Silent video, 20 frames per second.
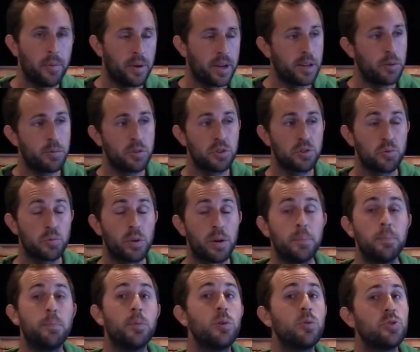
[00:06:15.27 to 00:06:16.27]
right? Which is
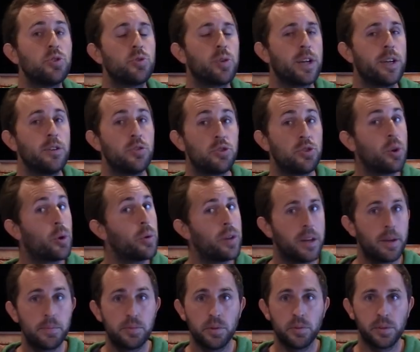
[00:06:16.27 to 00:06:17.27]
what most trainers don't
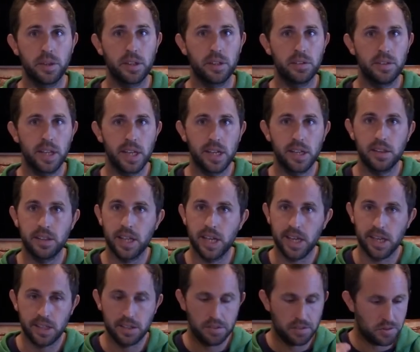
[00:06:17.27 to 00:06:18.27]
end up doing.
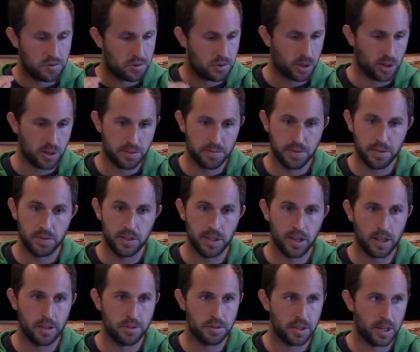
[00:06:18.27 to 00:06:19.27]
They charge
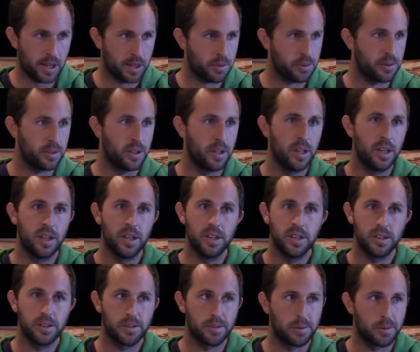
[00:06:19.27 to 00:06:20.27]
$50 an hour
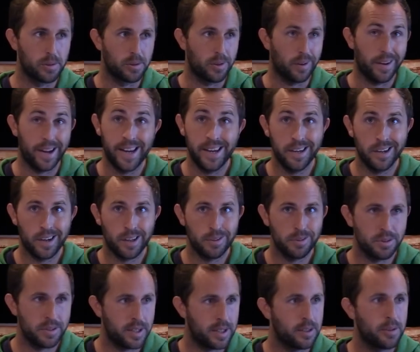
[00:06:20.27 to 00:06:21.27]
or
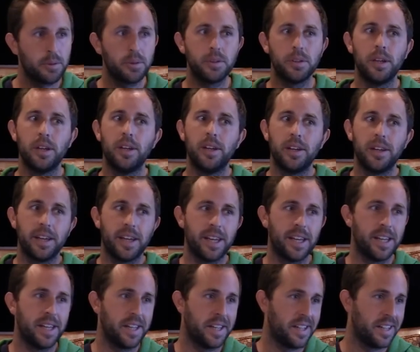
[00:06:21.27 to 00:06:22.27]
$80 an hour,
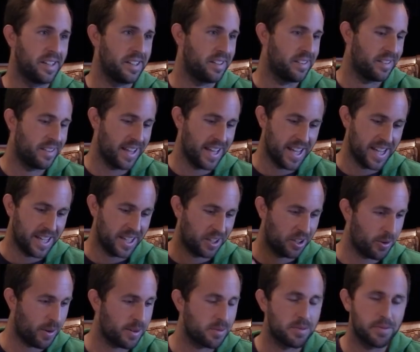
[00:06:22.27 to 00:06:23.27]
and they
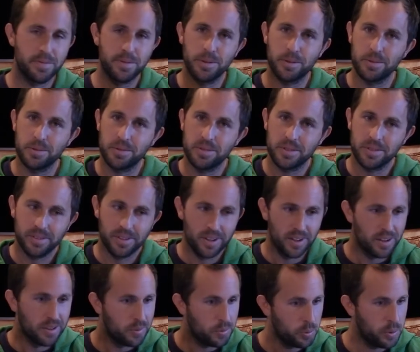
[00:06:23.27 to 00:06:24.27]
go out to the fields
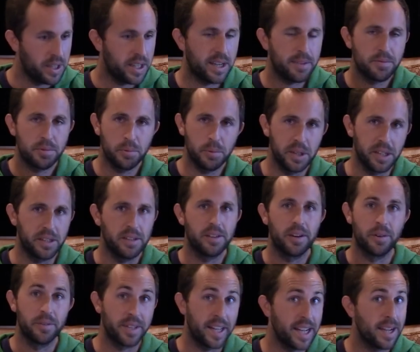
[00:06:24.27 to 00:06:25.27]
week after week
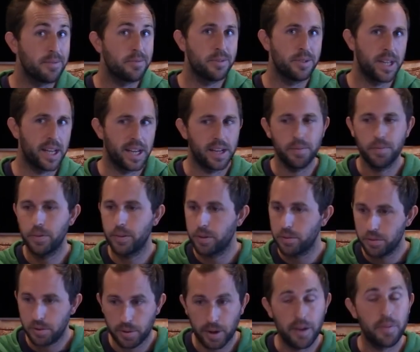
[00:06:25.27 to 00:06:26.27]
or day after day.
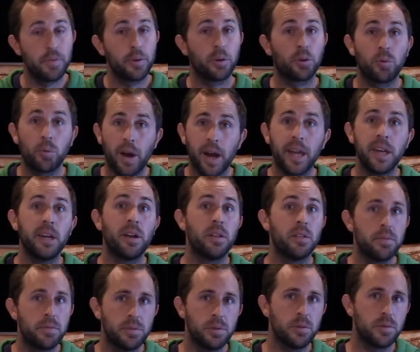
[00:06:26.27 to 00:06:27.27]
They're out there grinding
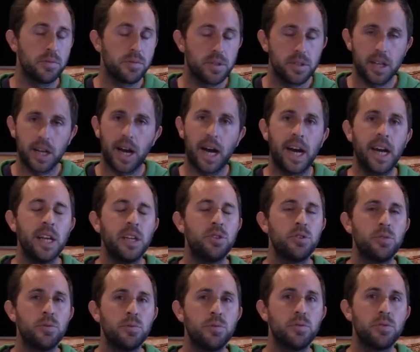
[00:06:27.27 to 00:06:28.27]
on the fields. I
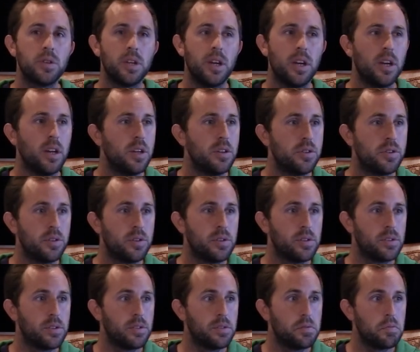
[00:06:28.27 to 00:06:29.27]
choose
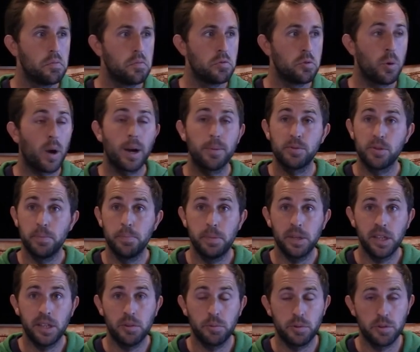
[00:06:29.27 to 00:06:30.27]
to do option
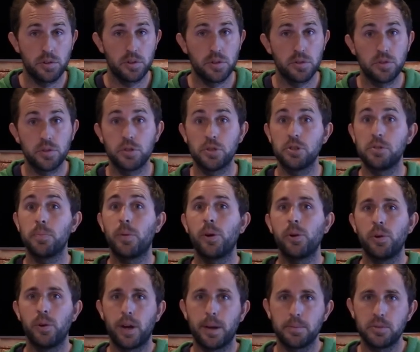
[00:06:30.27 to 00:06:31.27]
B, which is the
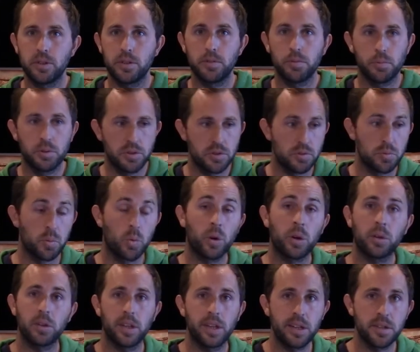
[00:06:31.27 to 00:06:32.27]
smarter option, which is
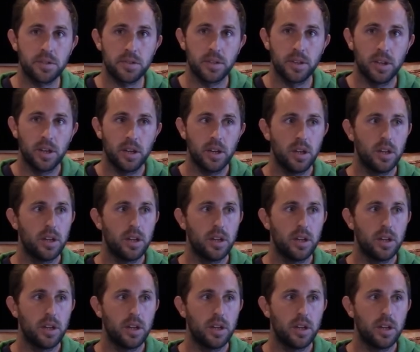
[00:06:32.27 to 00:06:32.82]
work less,